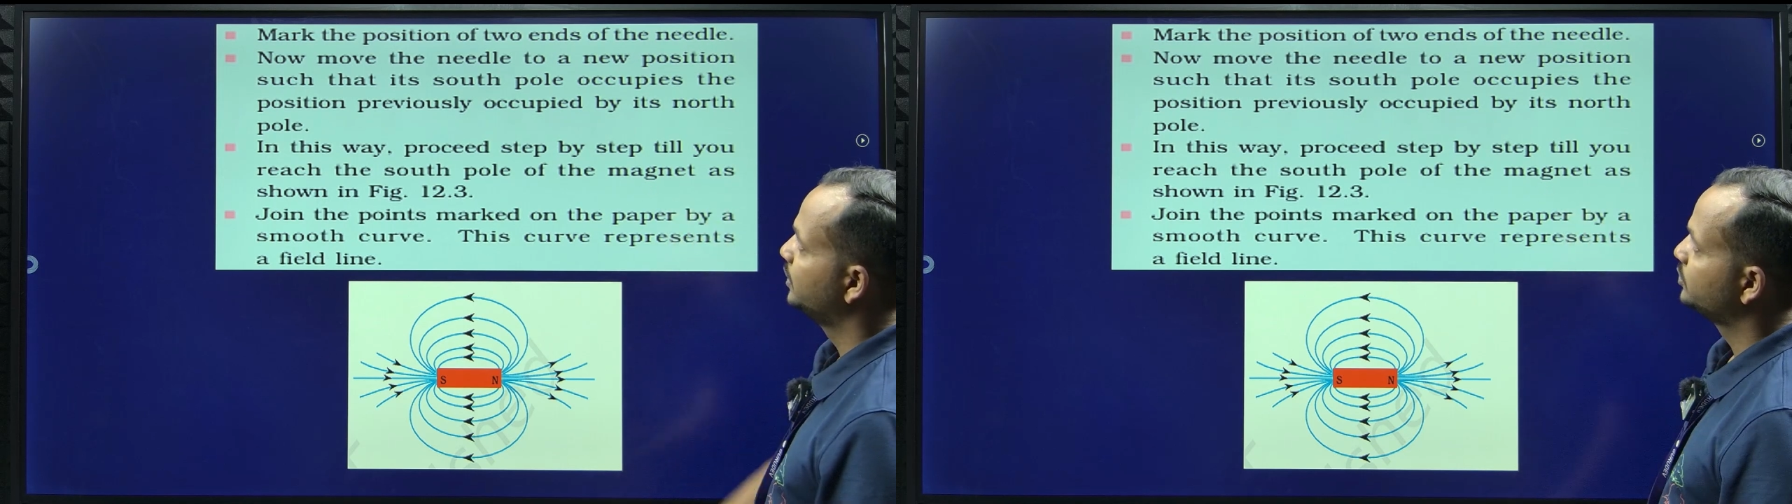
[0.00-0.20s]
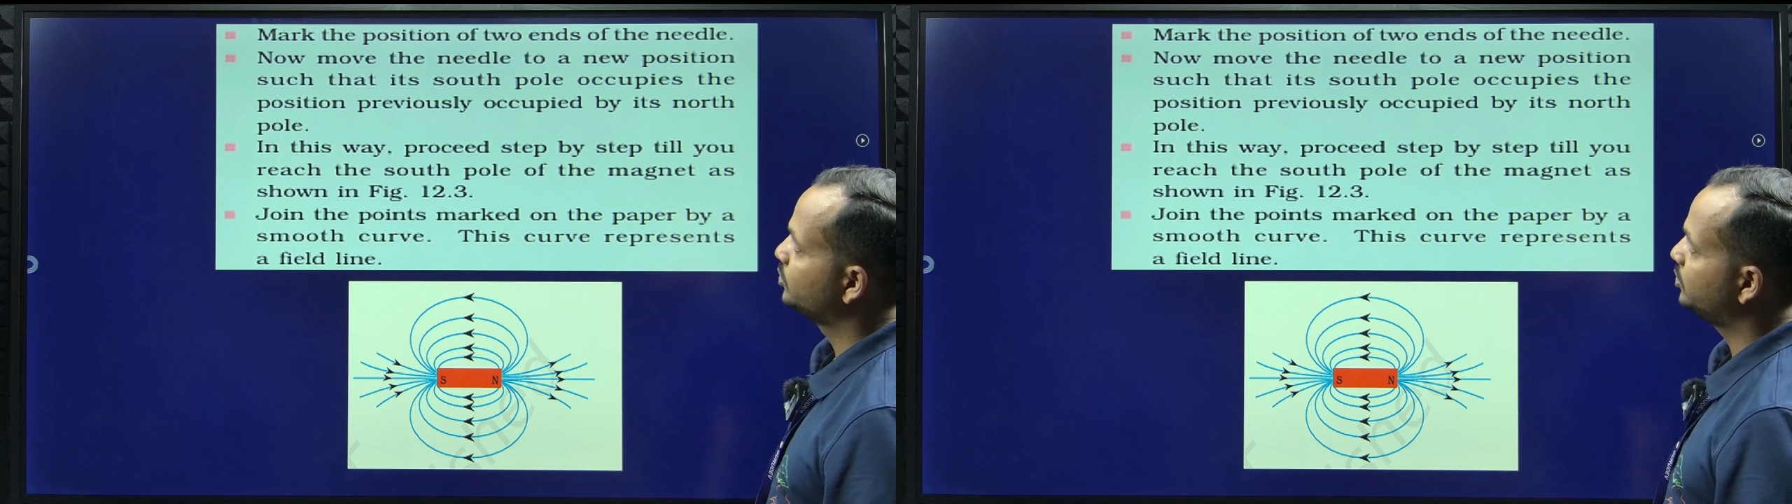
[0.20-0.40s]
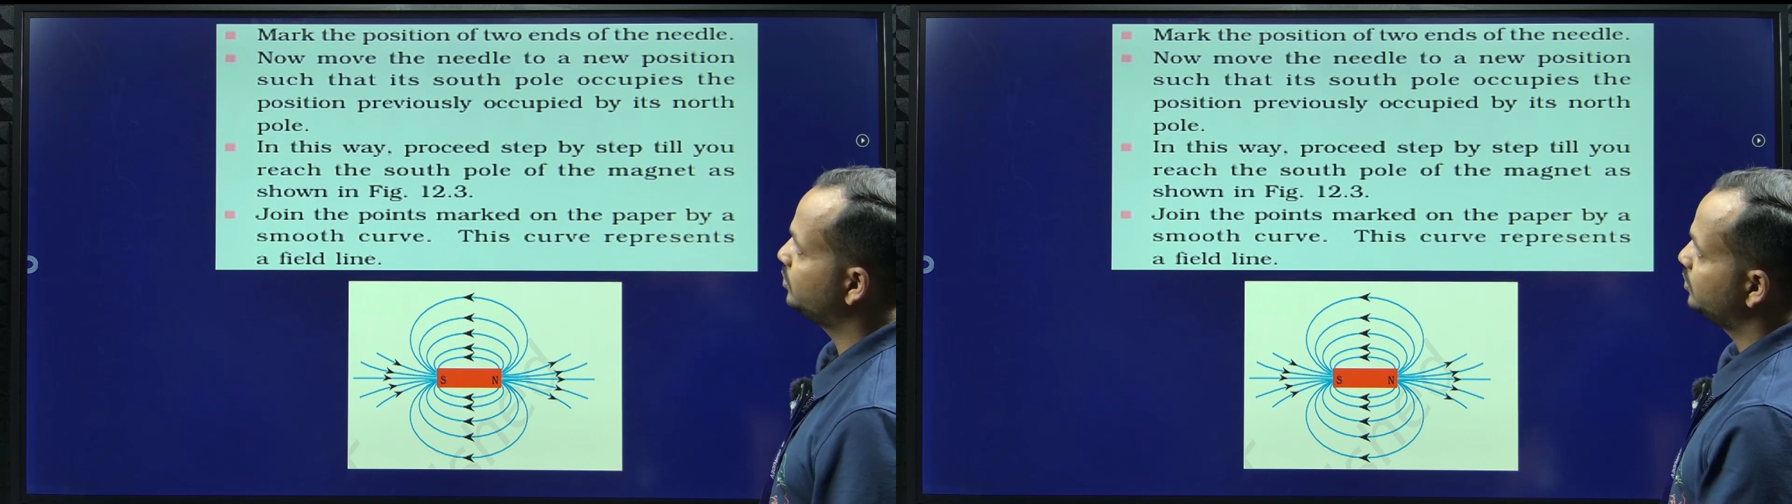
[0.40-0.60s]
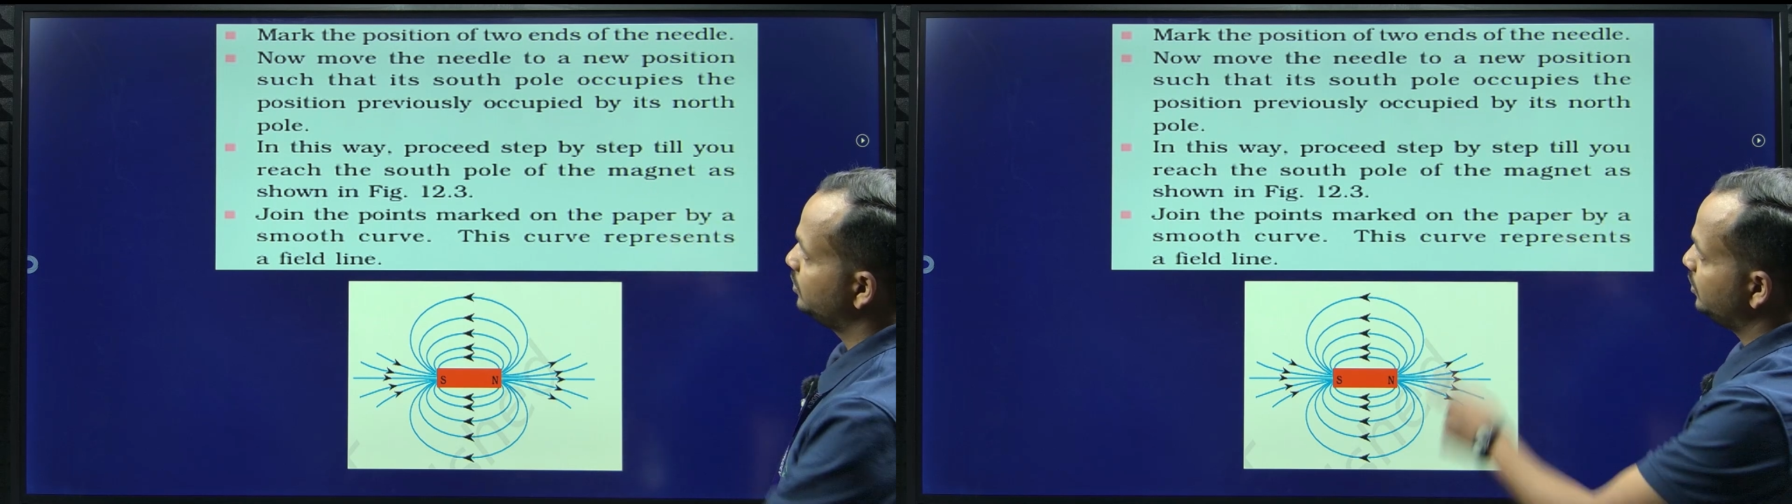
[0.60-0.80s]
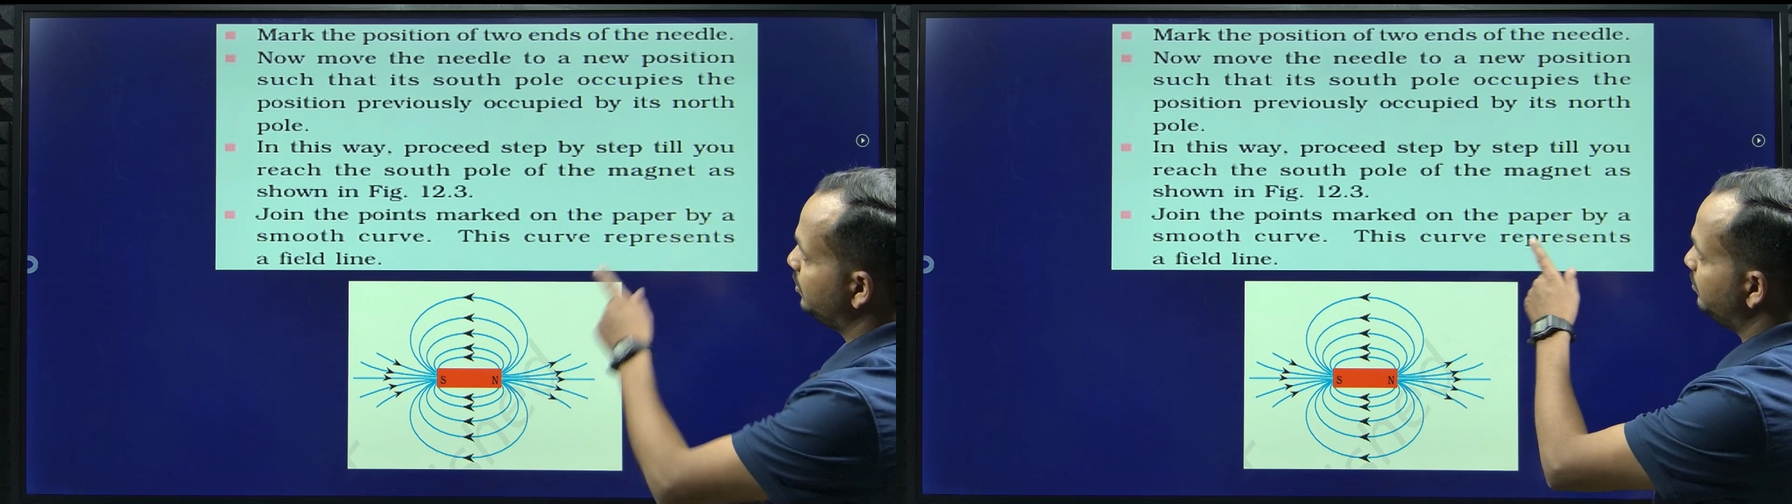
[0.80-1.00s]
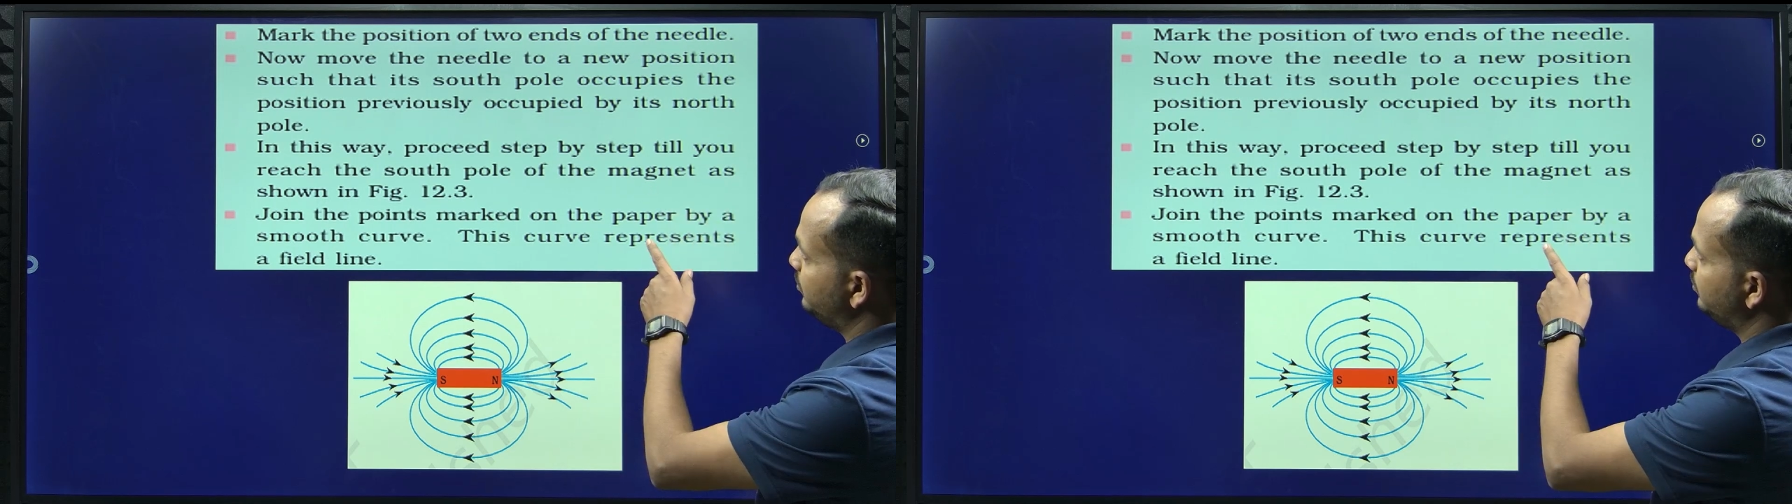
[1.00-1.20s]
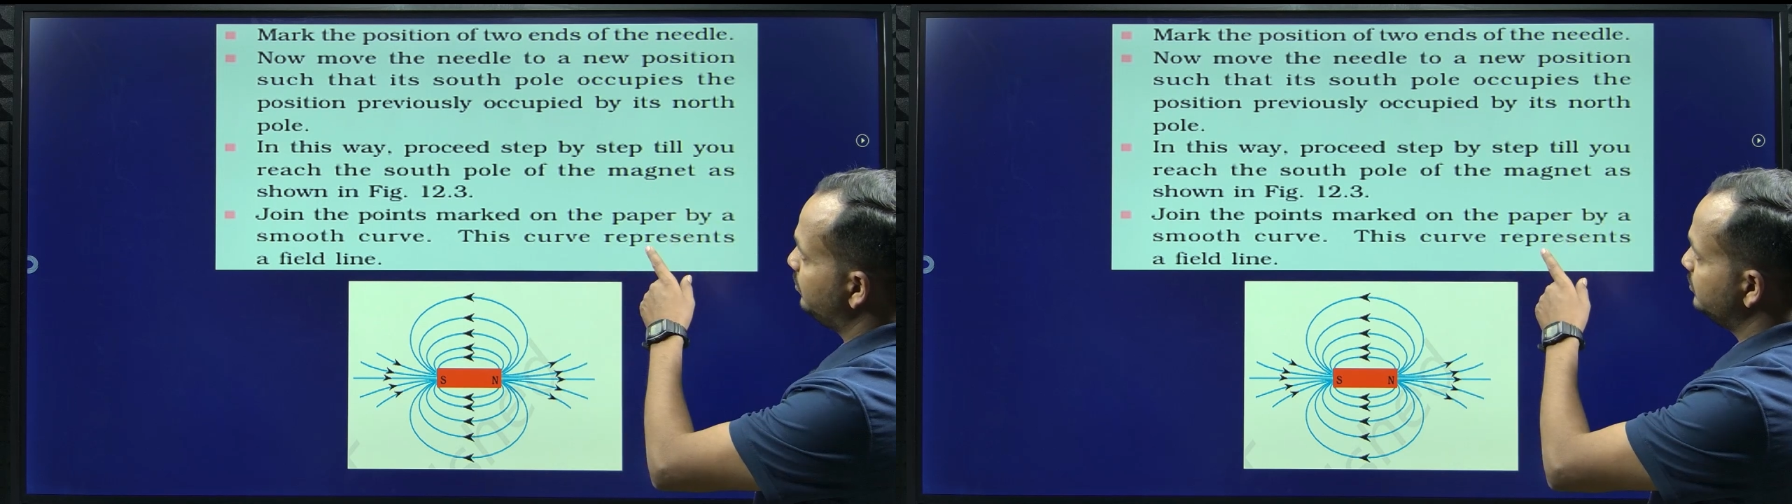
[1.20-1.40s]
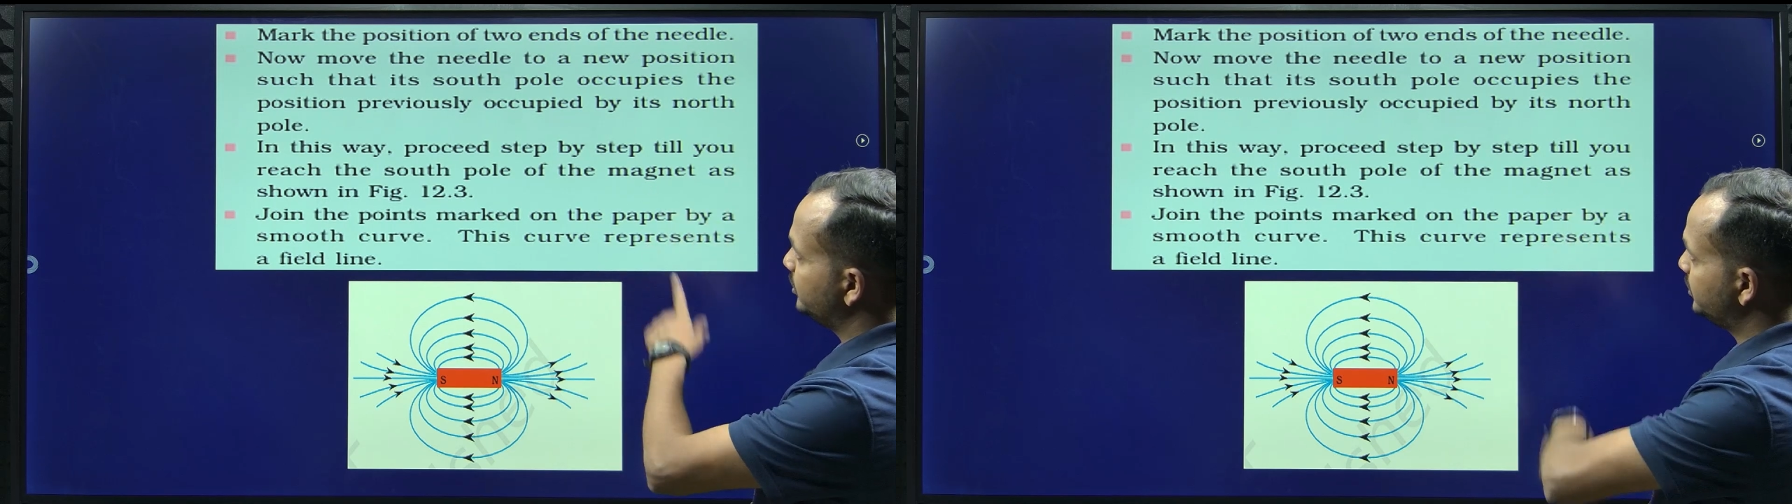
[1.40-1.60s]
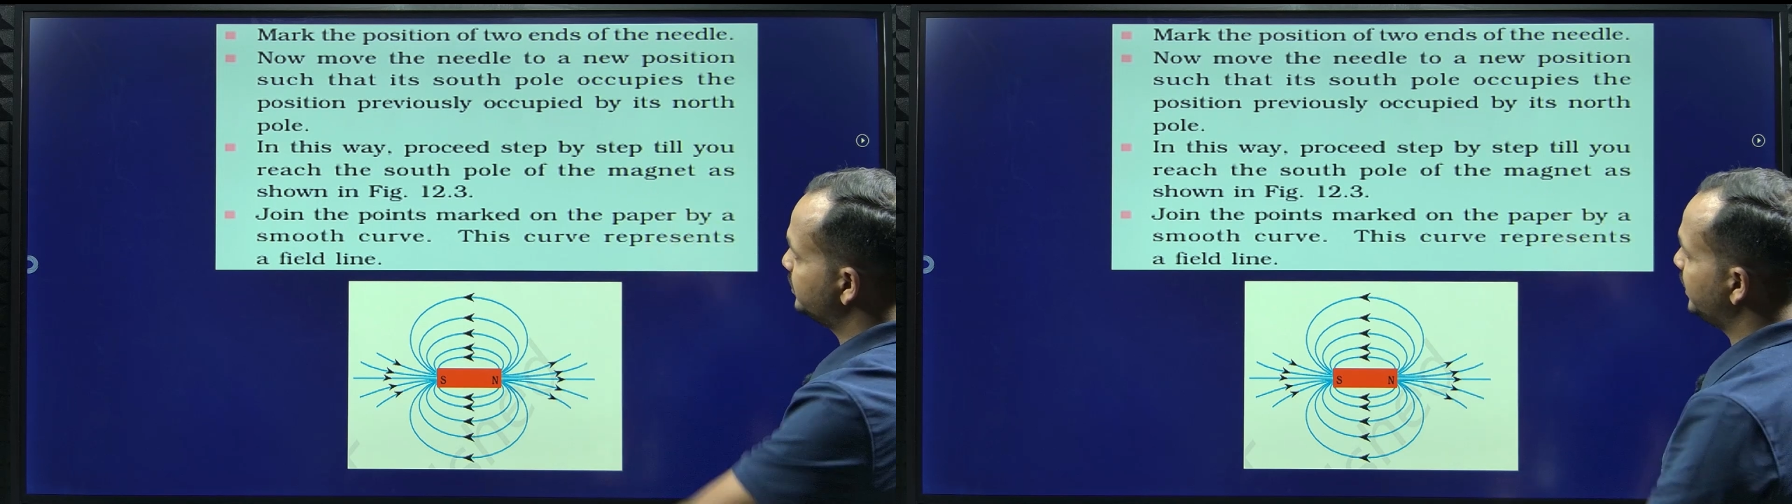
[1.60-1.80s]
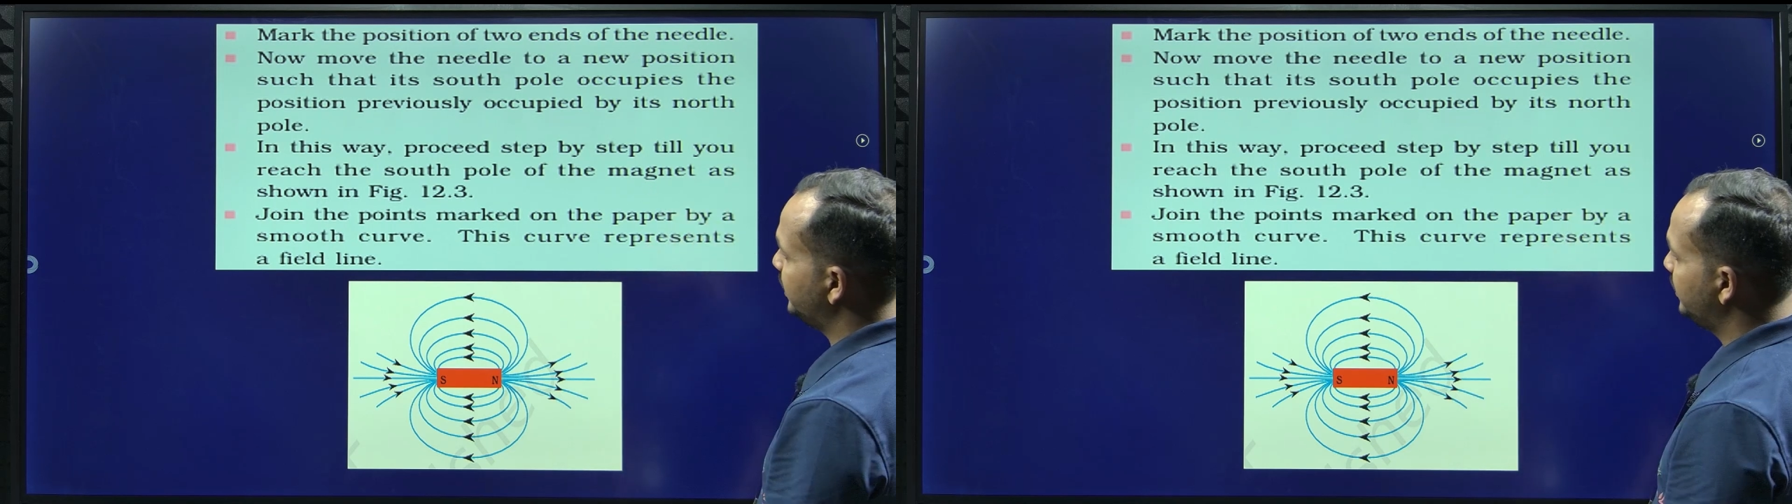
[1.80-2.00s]
So this is
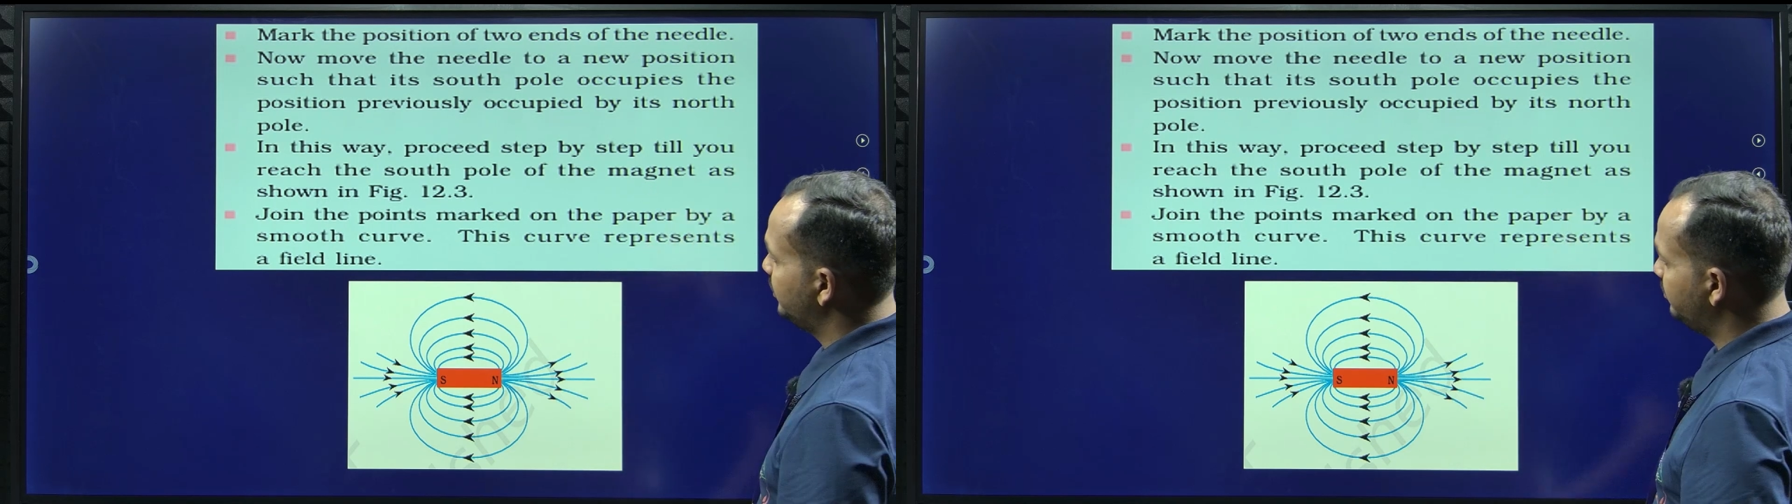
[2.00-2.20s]
the